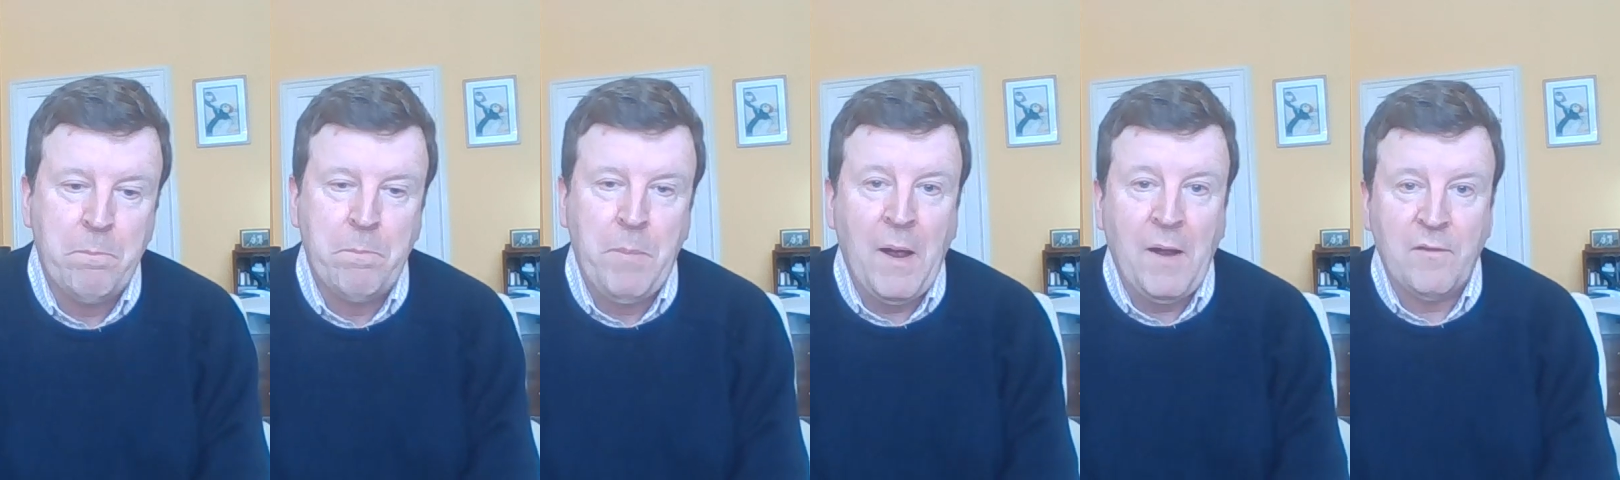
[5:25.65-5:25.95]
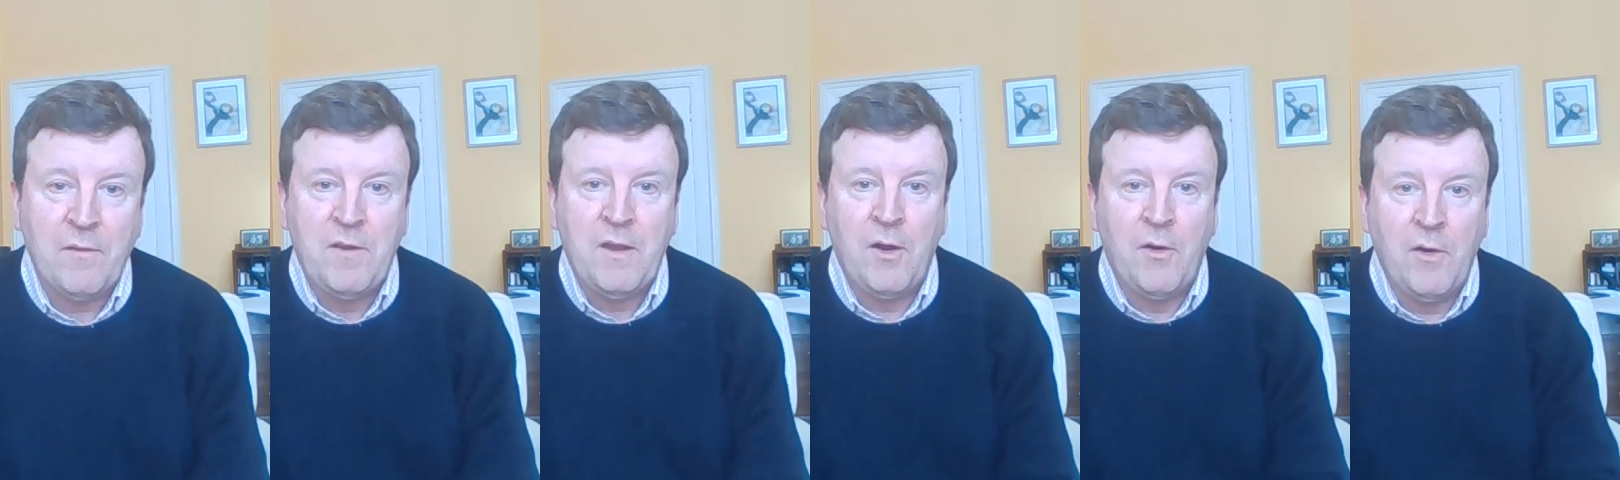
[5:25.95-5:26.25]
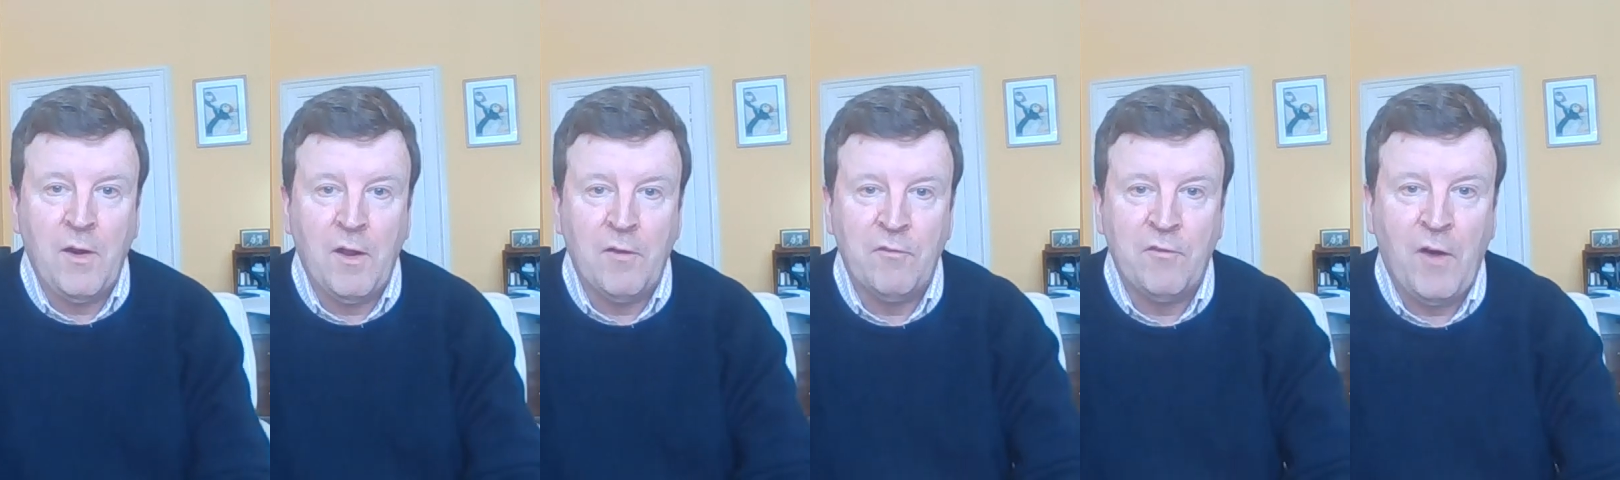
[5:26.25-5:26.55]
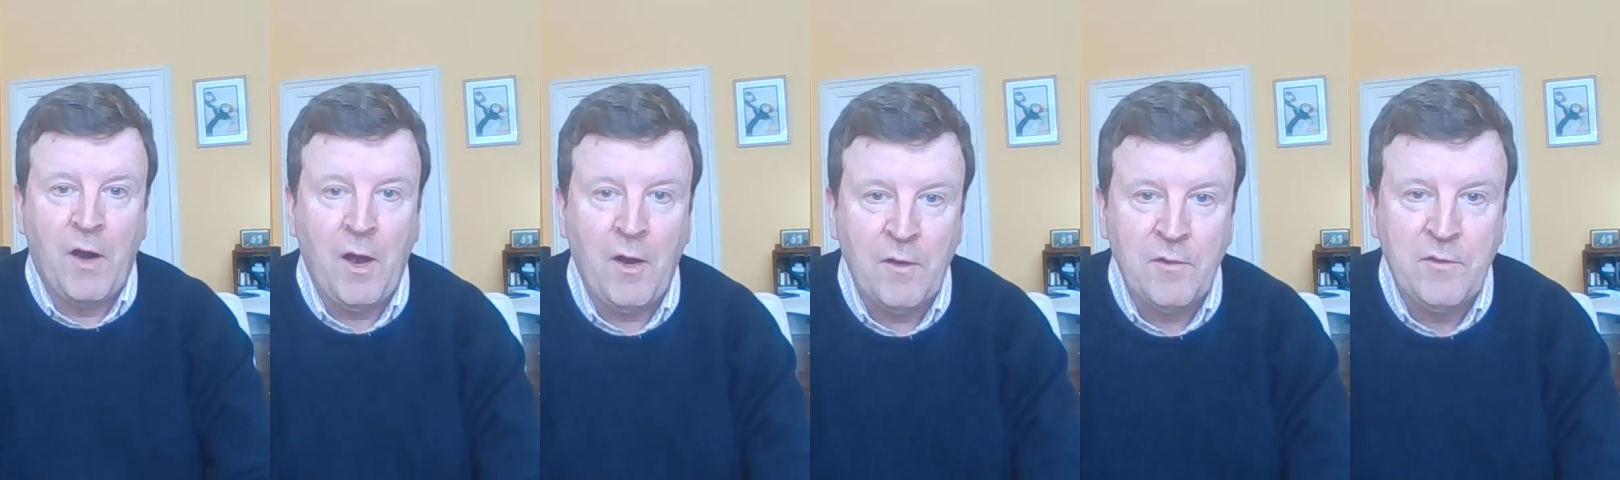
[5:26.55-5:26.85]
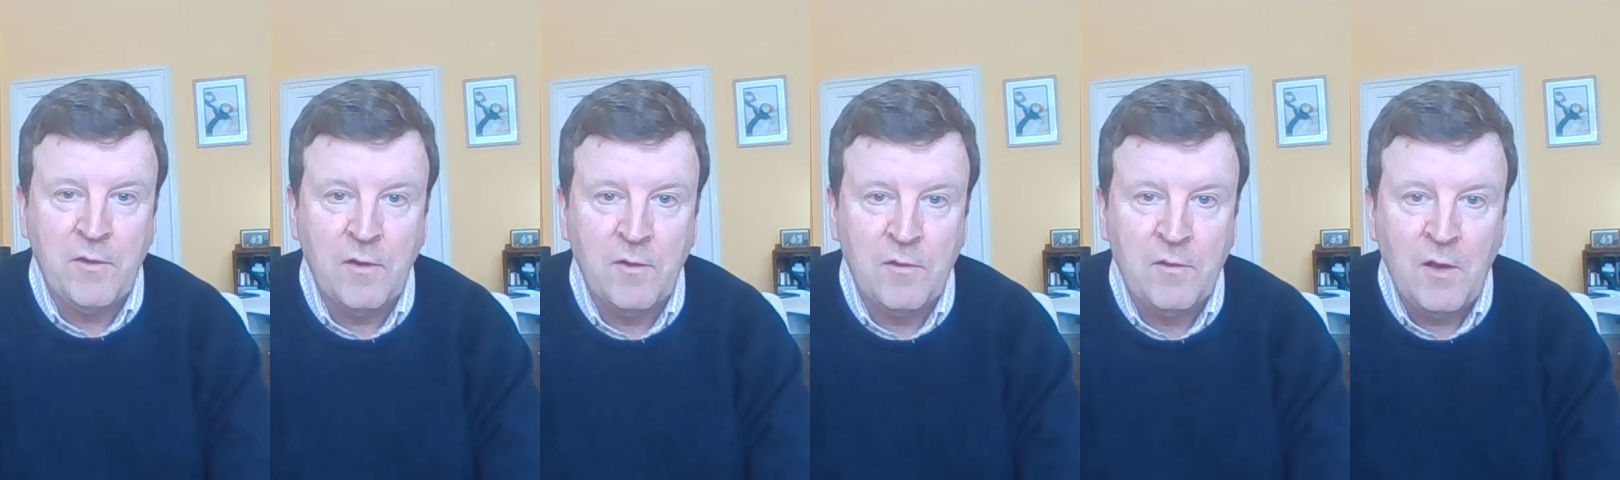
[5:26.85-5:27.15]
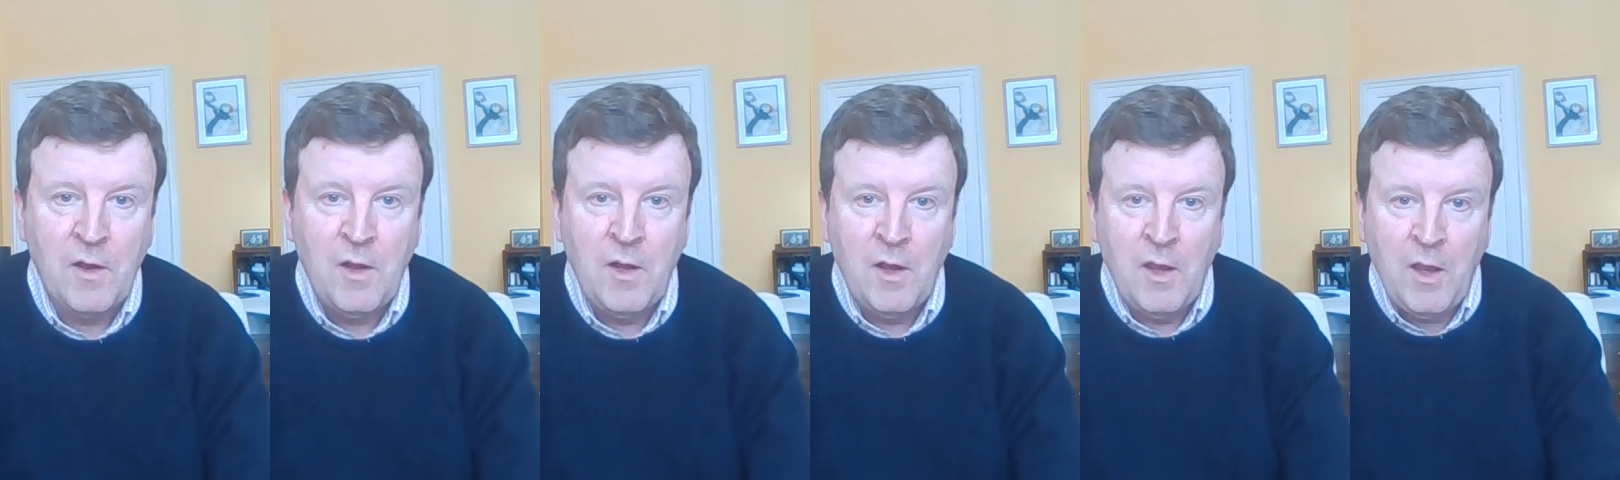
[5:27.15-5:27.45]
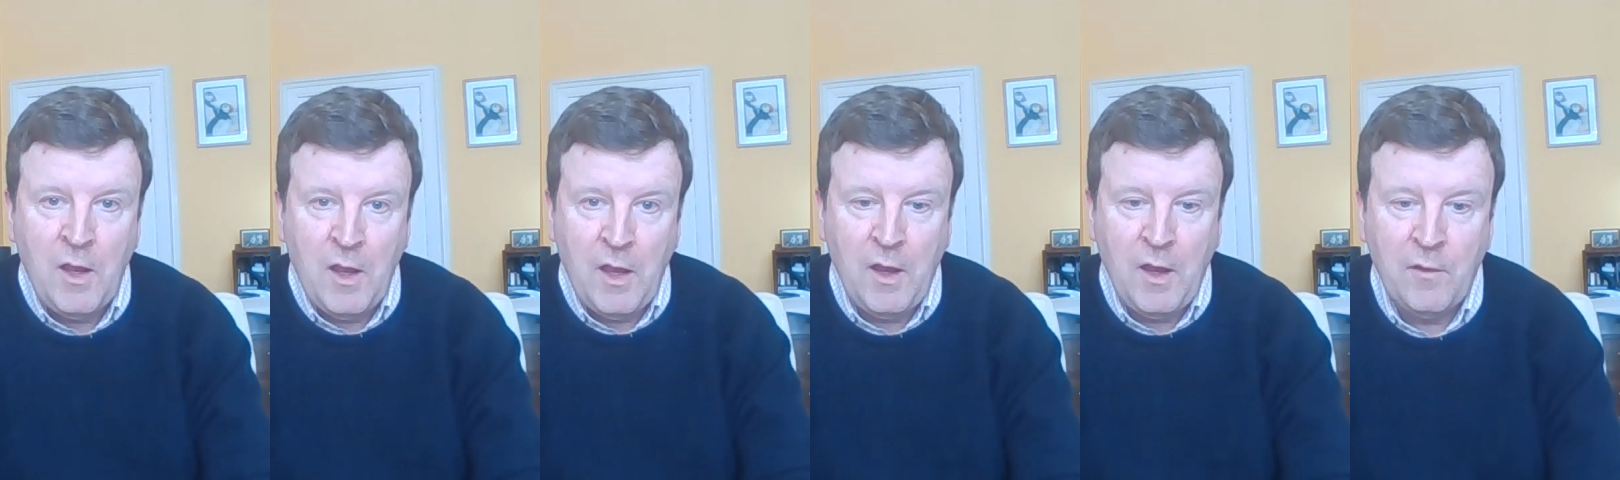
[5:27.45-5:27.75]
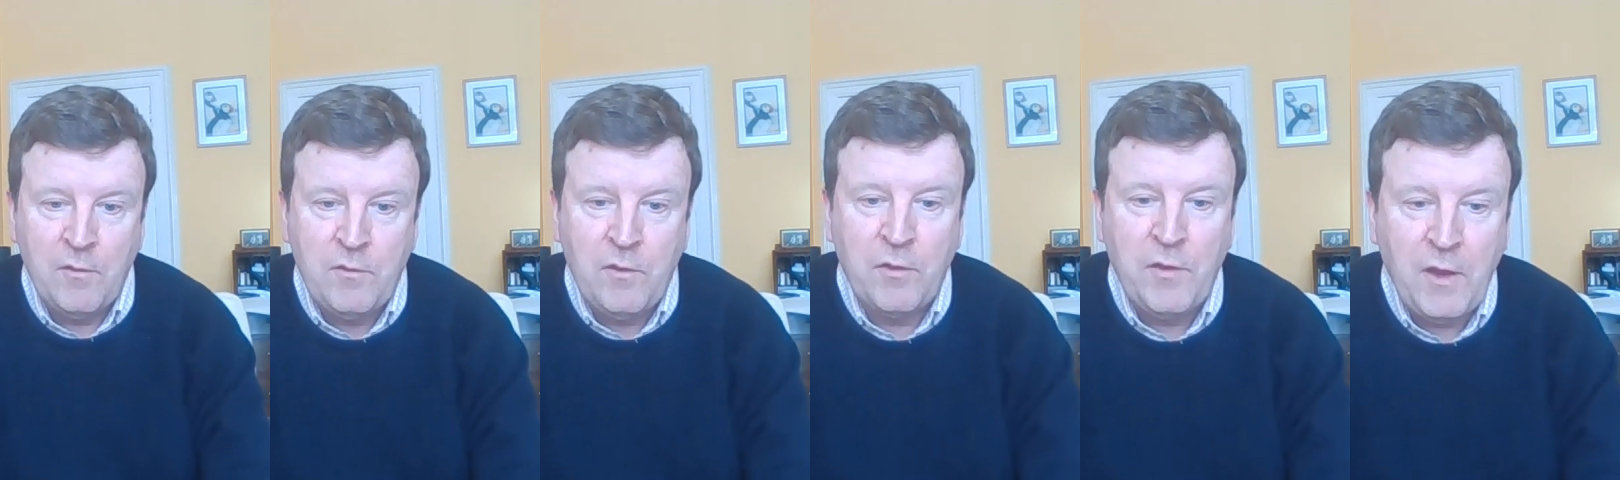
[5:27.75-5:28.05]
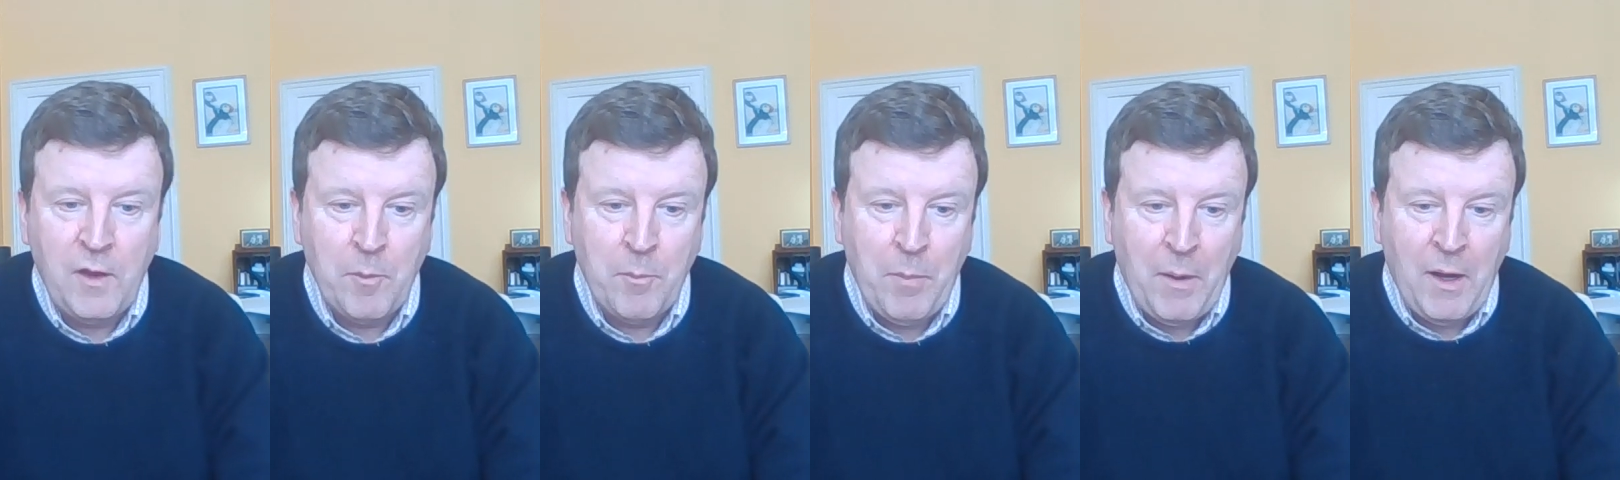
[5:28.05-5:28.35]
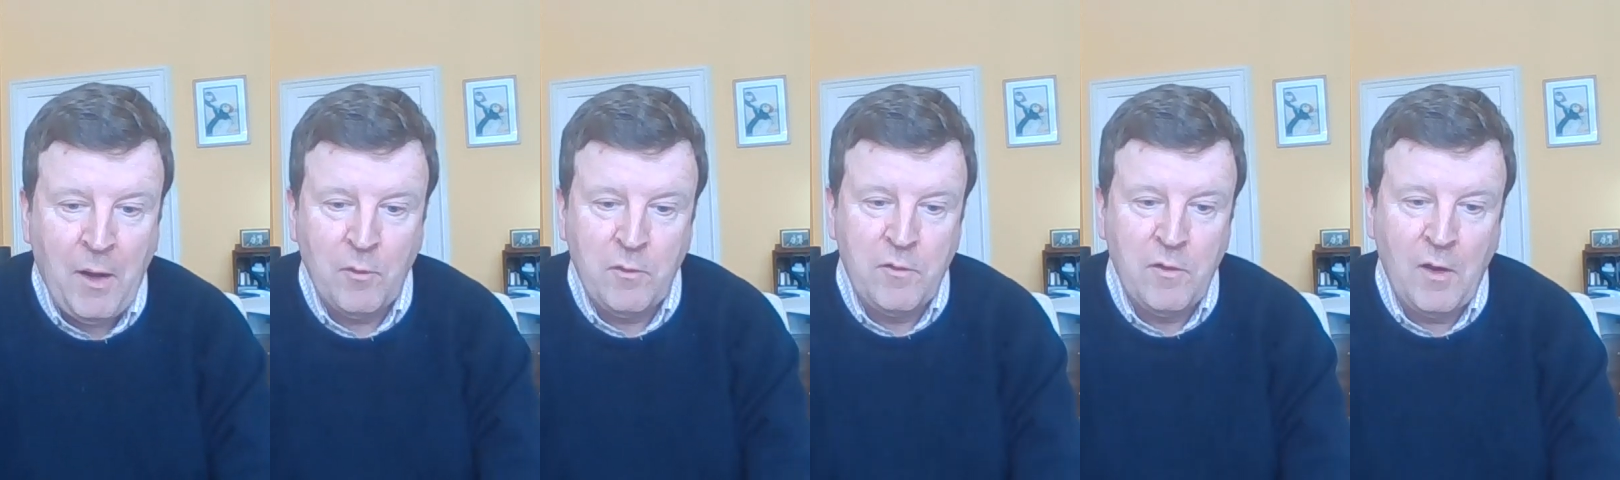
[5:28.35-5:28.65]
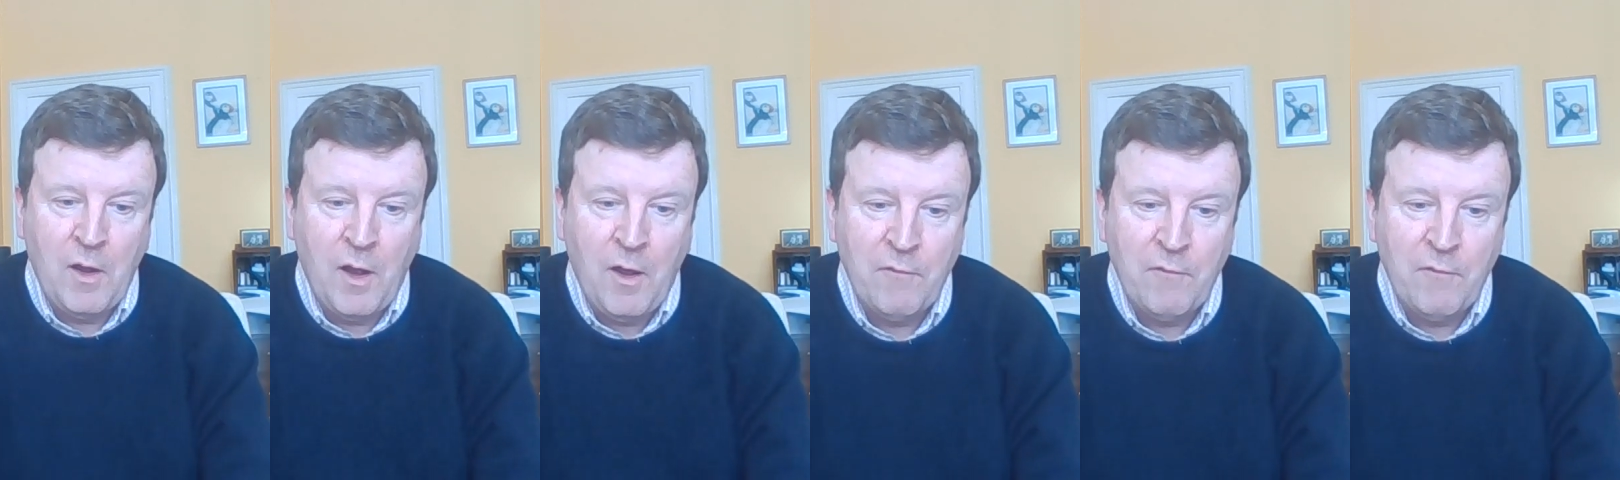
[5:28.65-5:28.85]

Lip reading: bacteria and viruses is to think about,